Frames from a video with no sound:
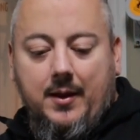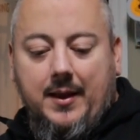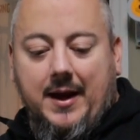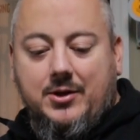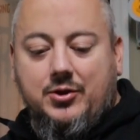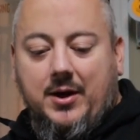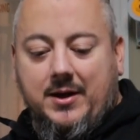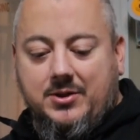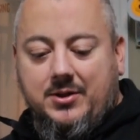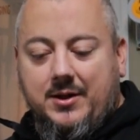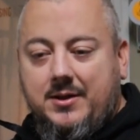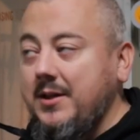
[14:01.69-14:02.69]
Axle
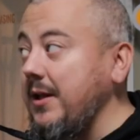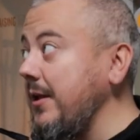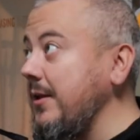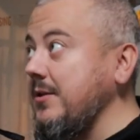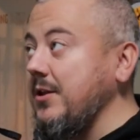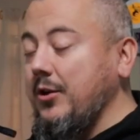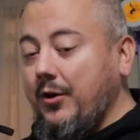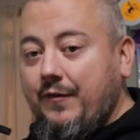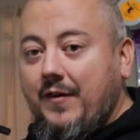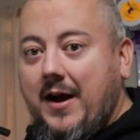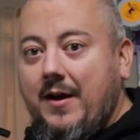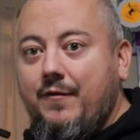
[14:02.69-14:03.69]
length is a
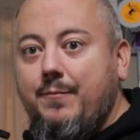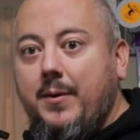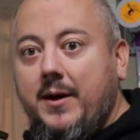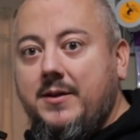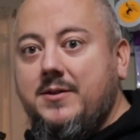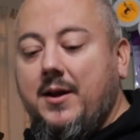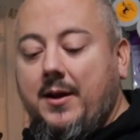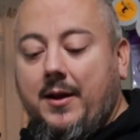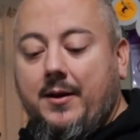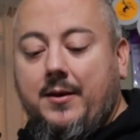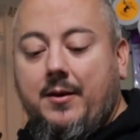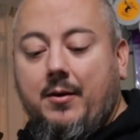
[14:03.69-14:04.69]
35, but
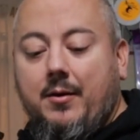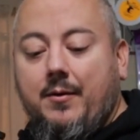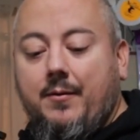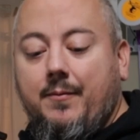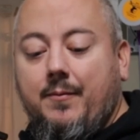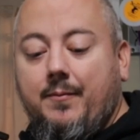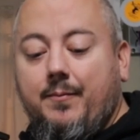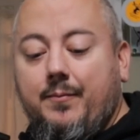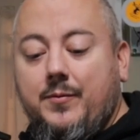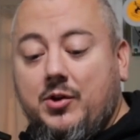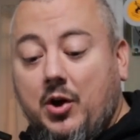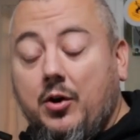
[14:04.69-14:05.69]

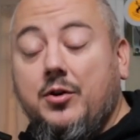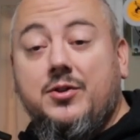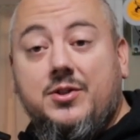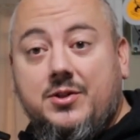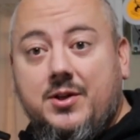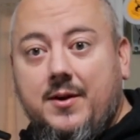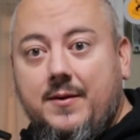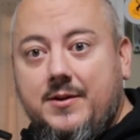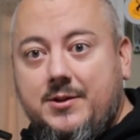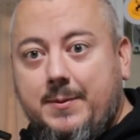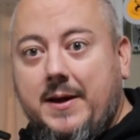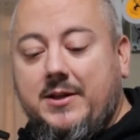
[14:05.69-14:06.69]
Darton's
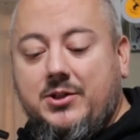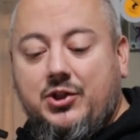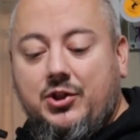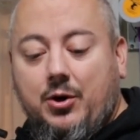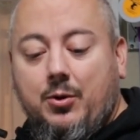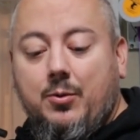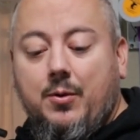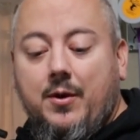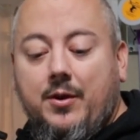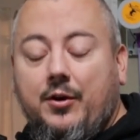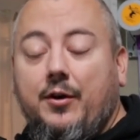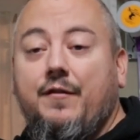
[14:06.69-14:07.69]
specs show
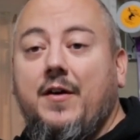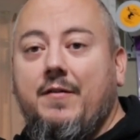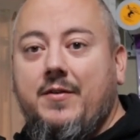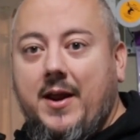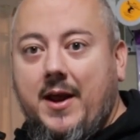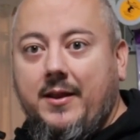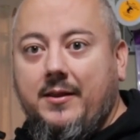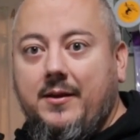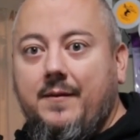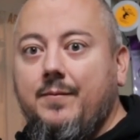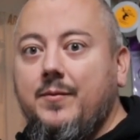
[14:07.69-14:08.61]
35 and 1/8.